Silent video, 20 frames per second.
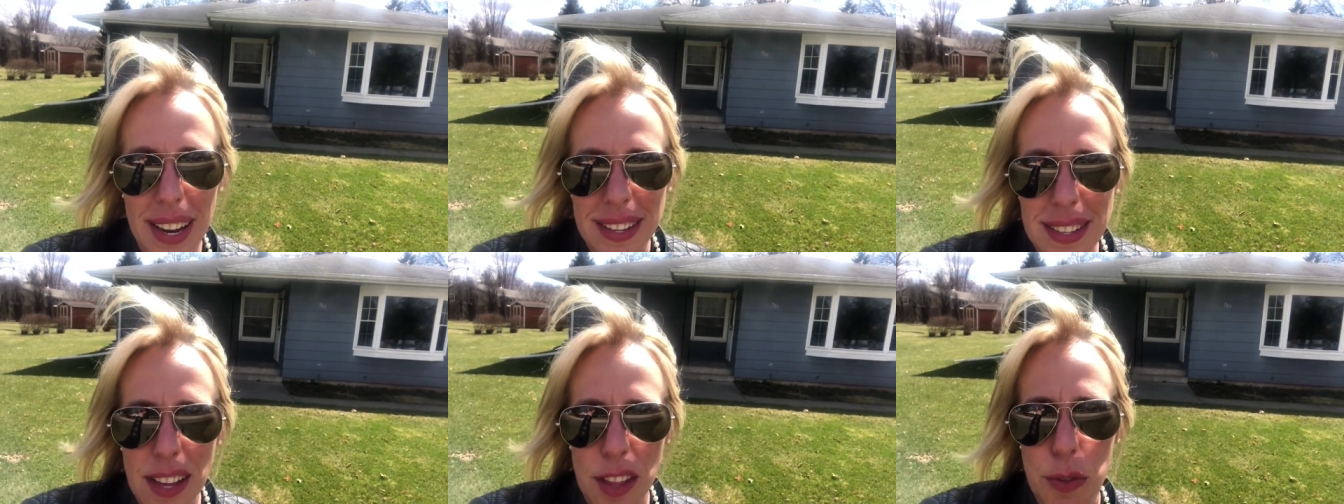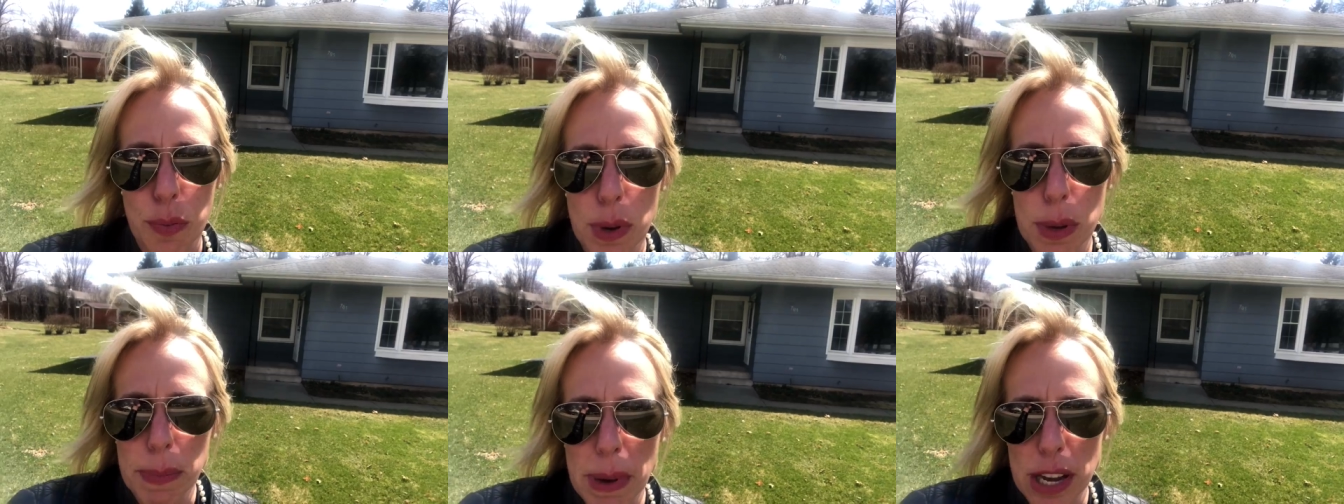It's a
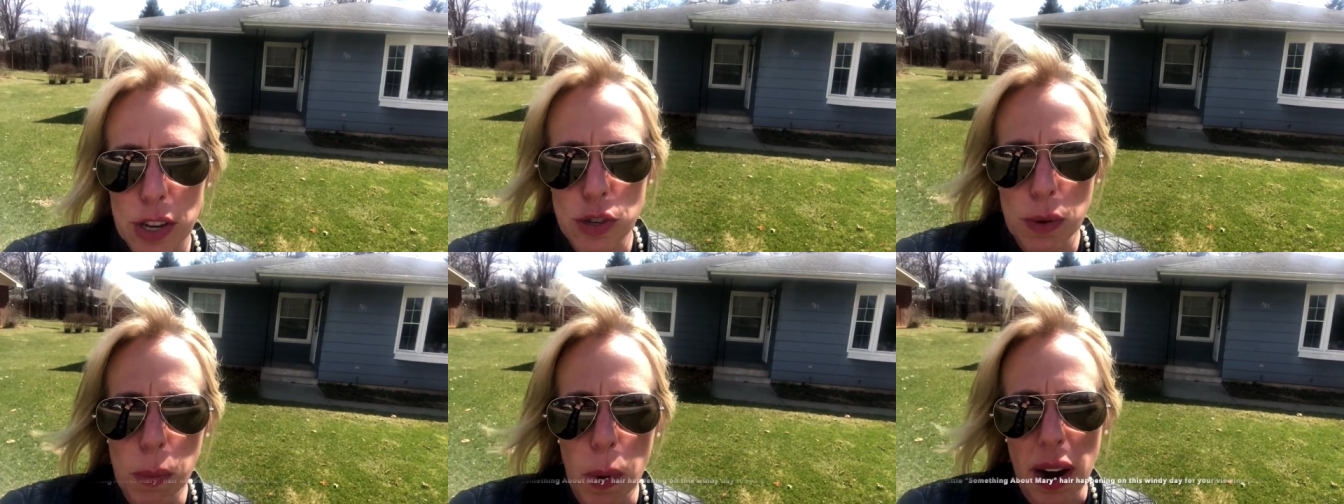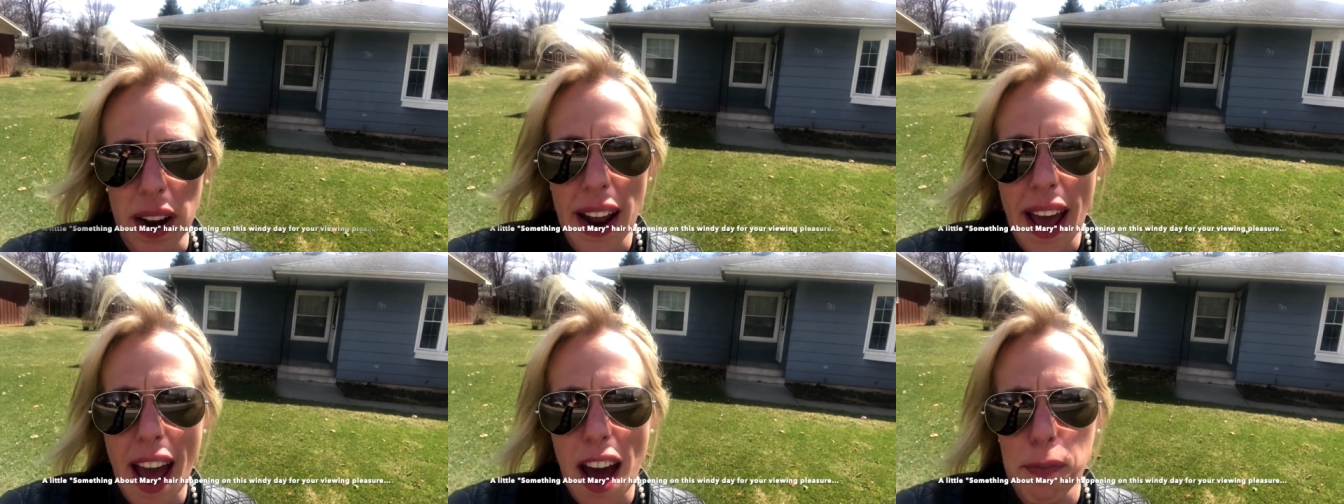three bedroom,
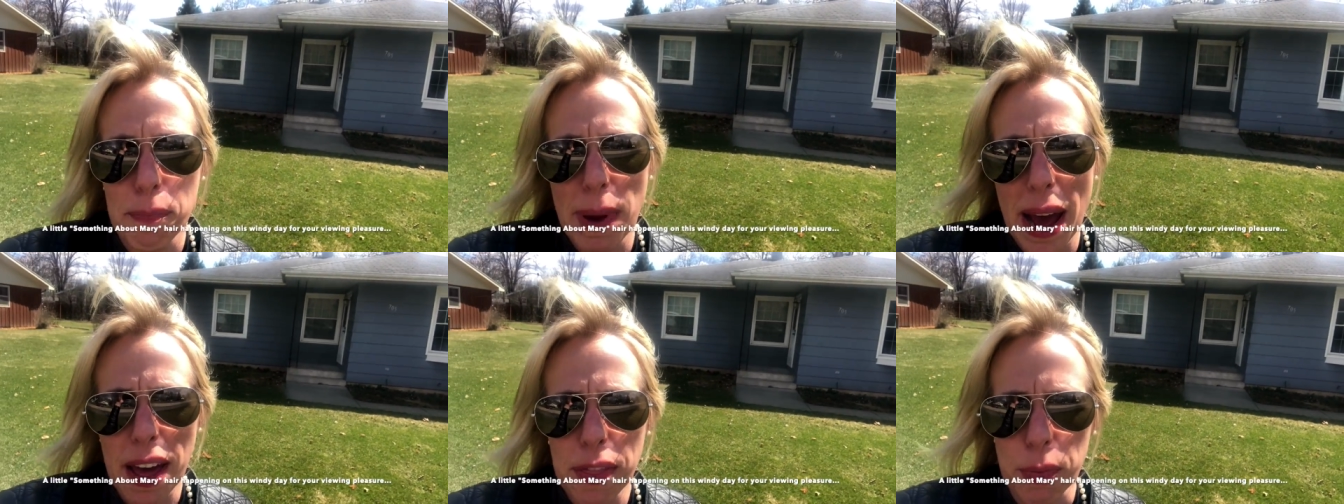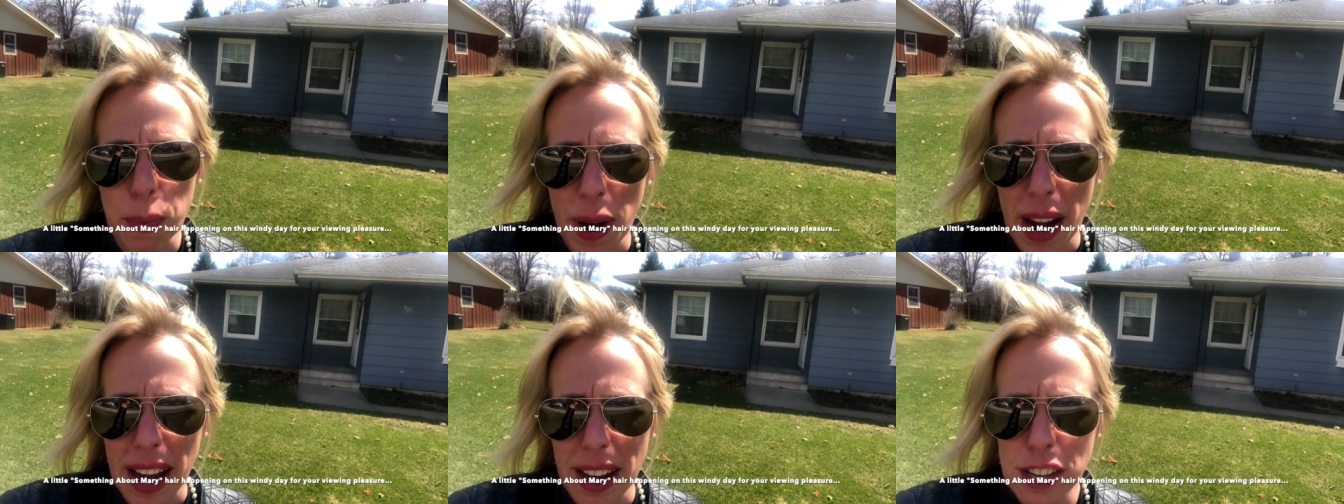one and a half
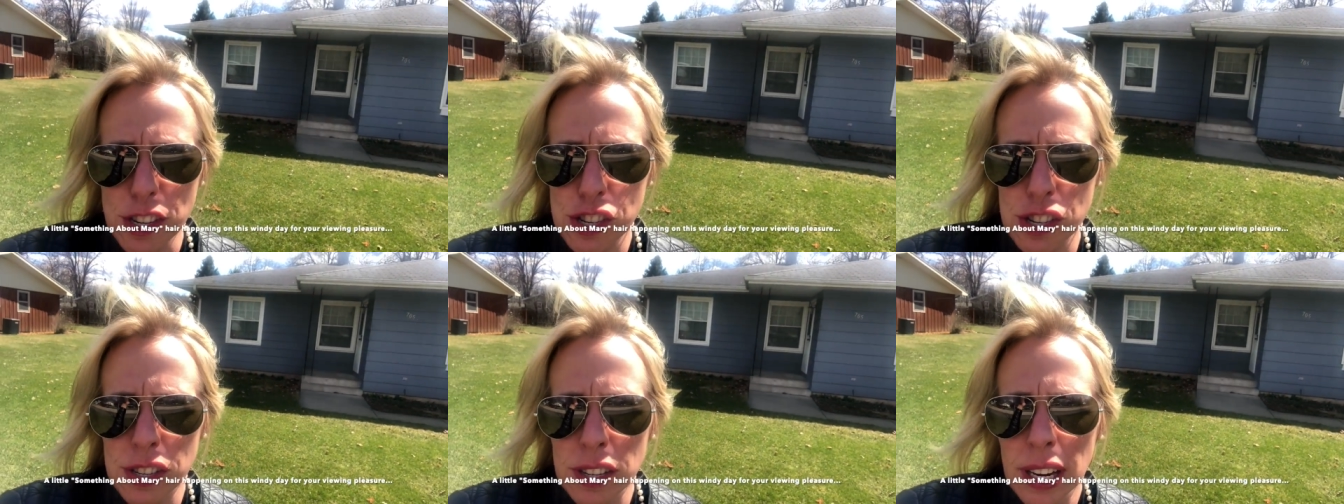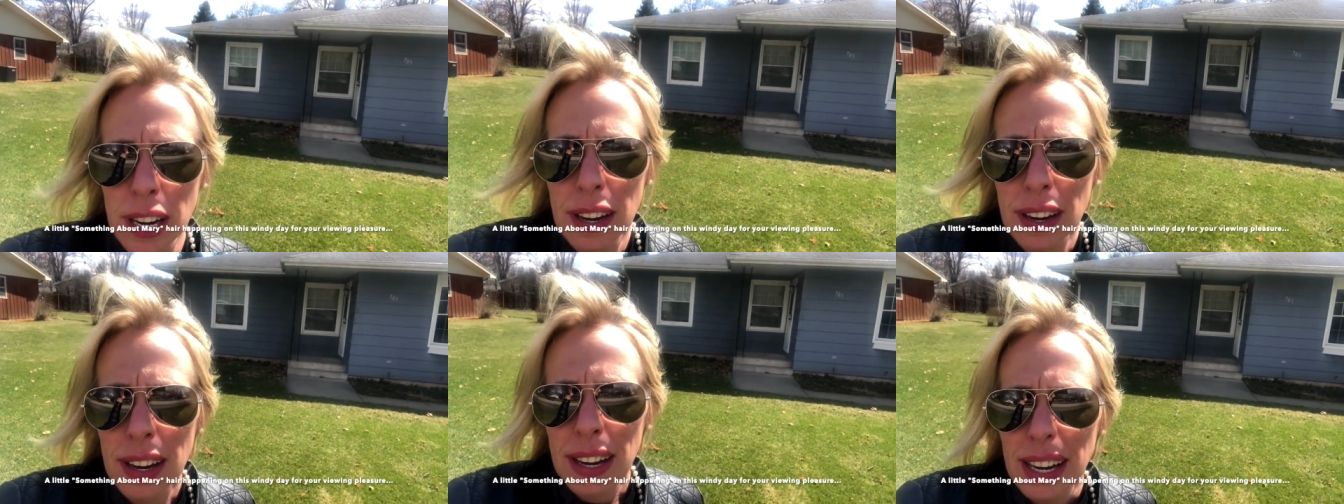bath ranch.
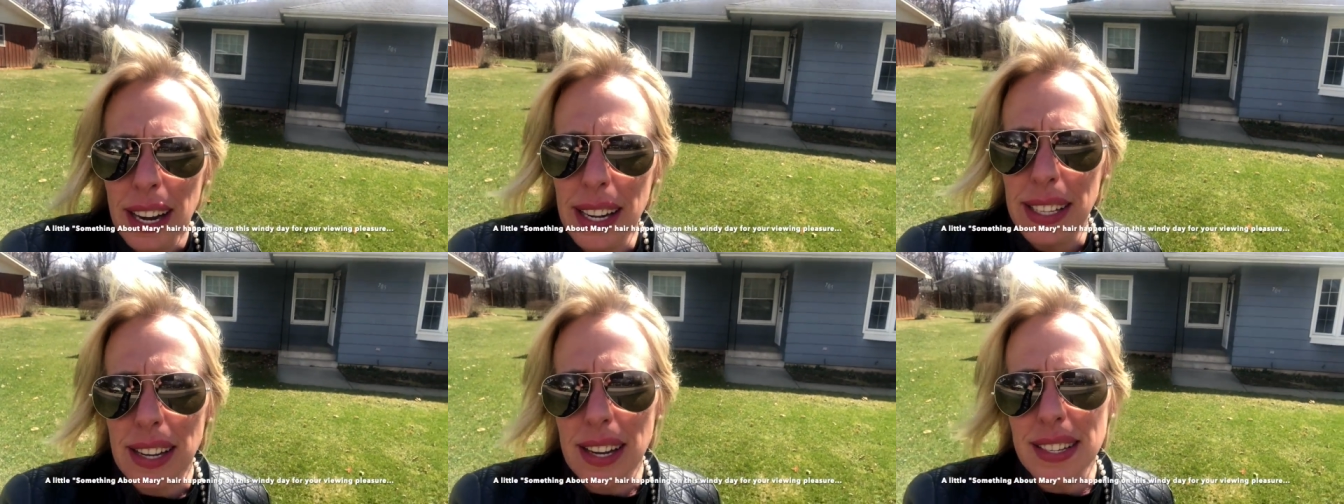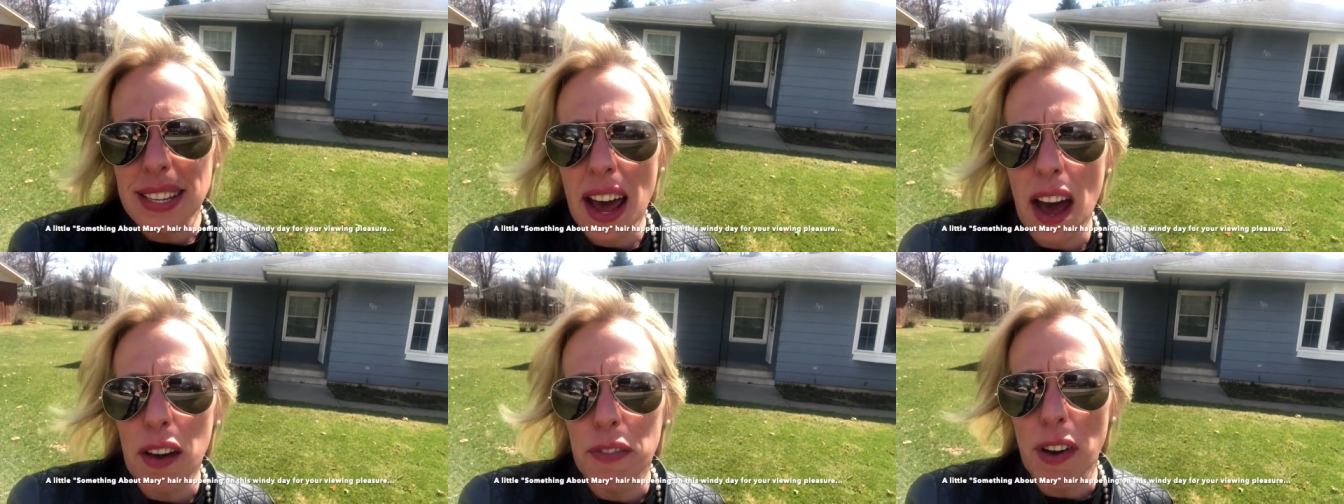It
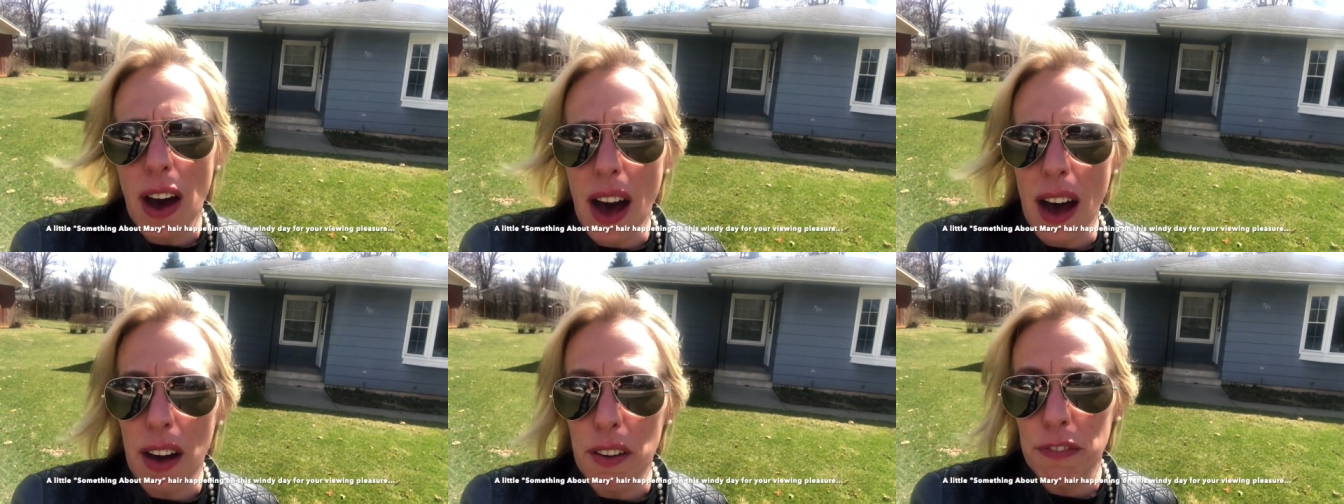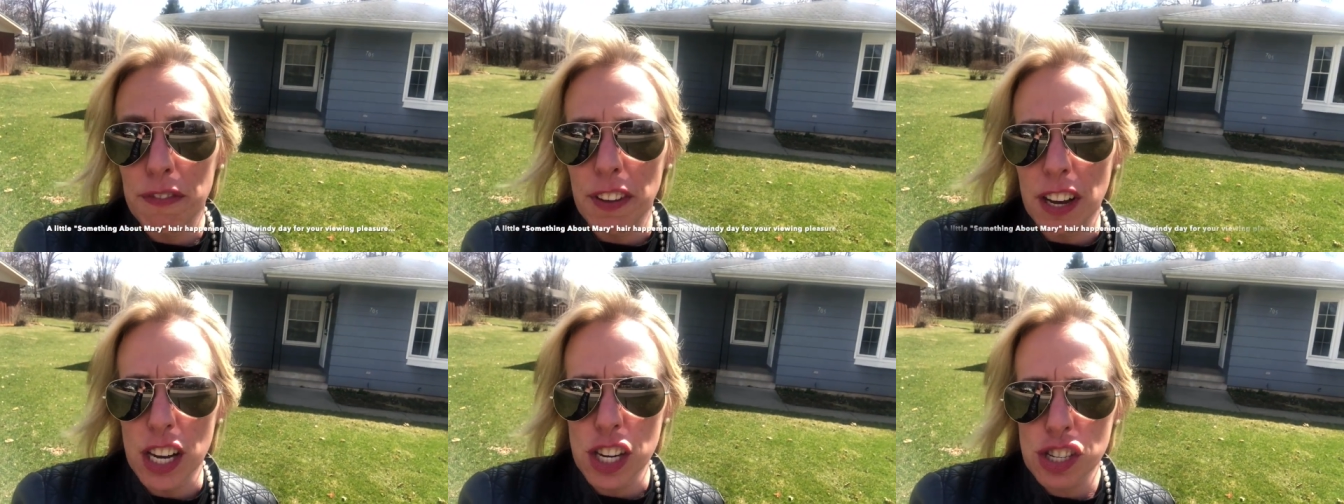does have a
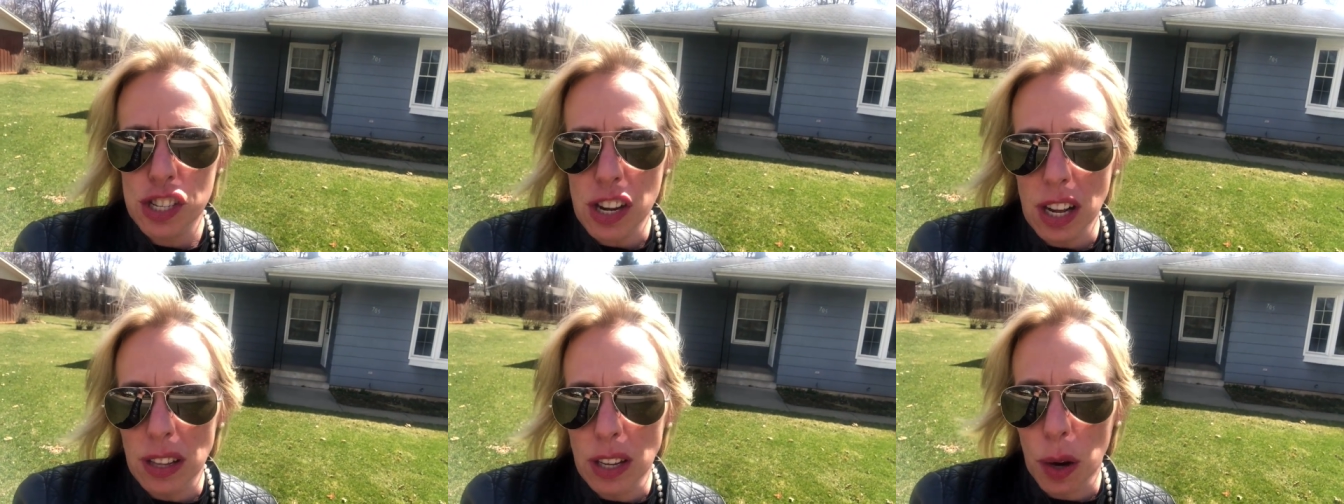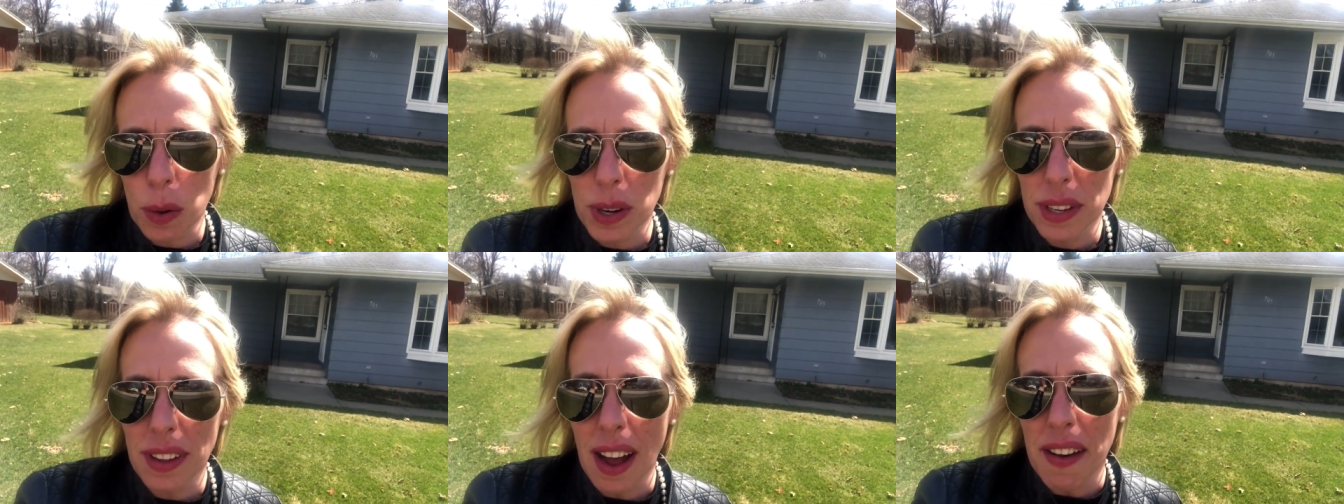finished
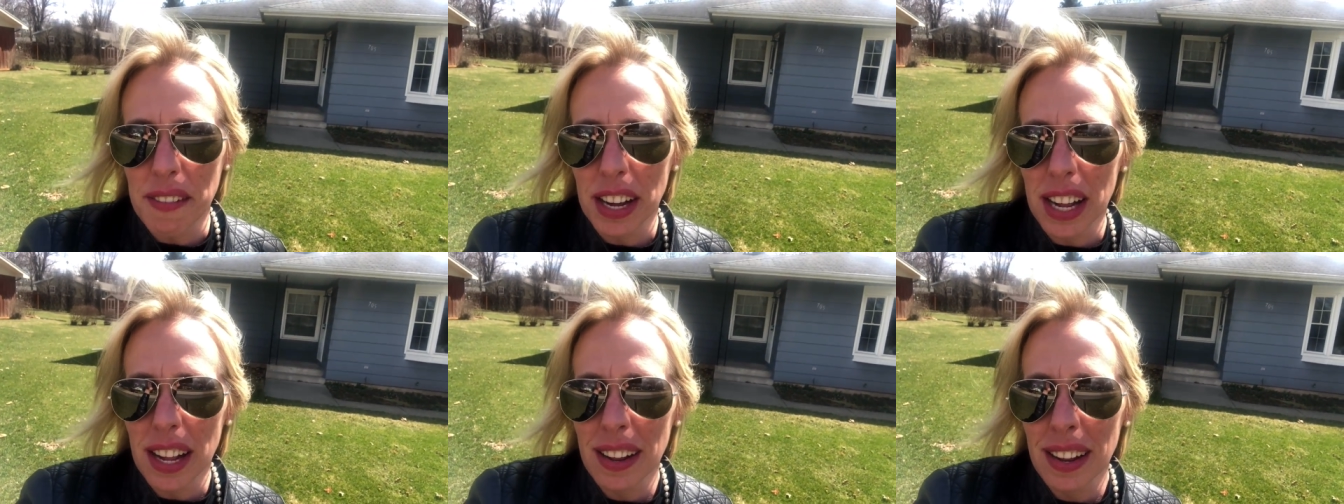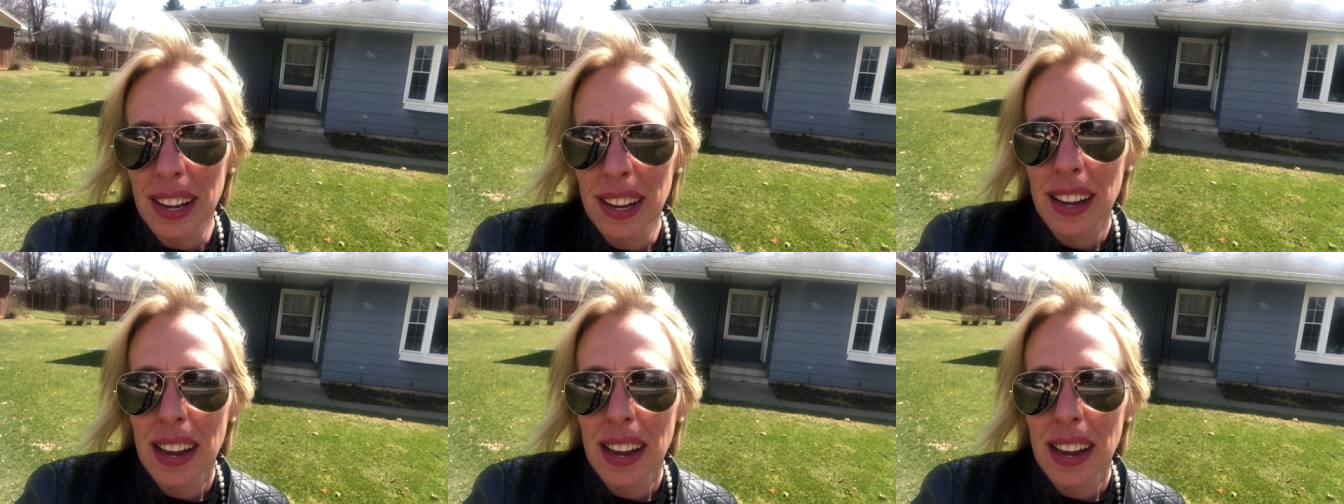lower level.